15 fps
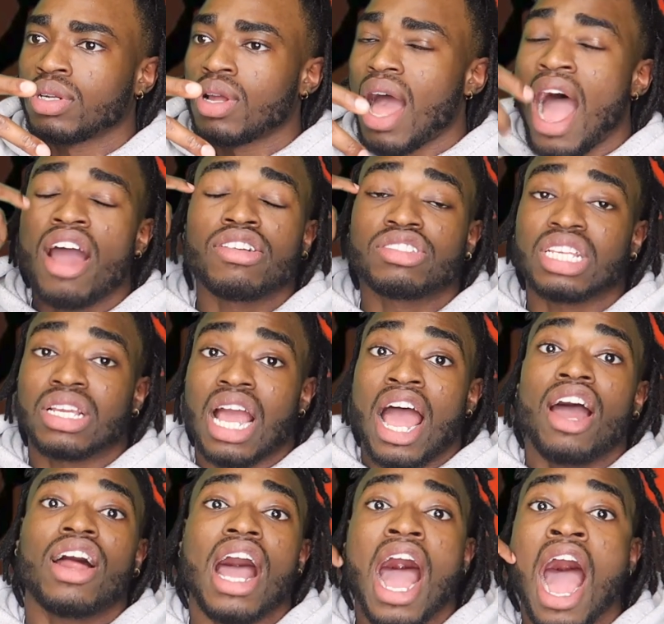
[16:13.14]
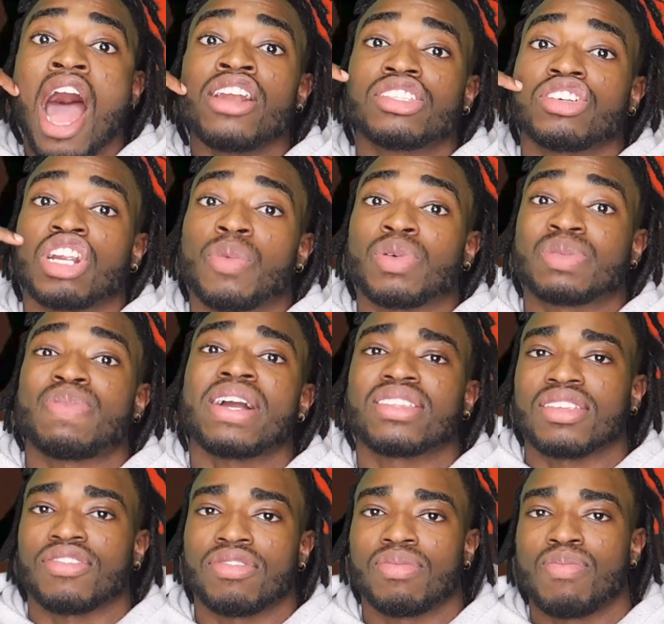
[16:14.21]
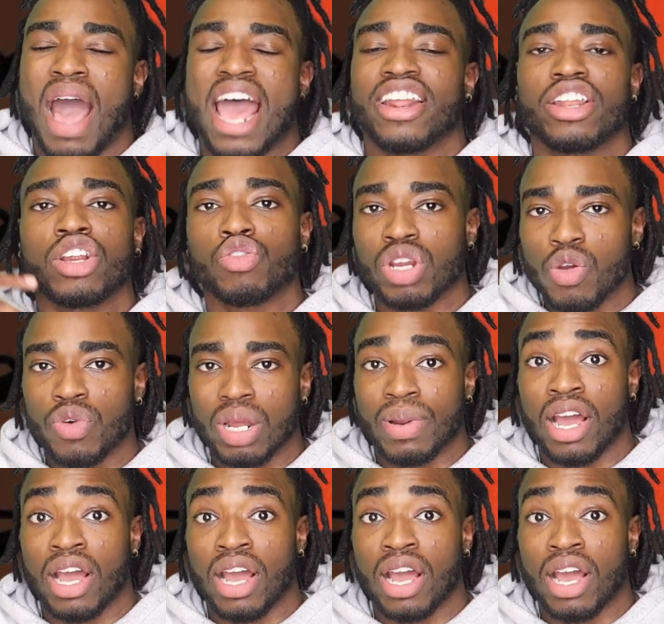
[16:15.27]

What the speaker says: I understand her perspective, but I didn't agree with it.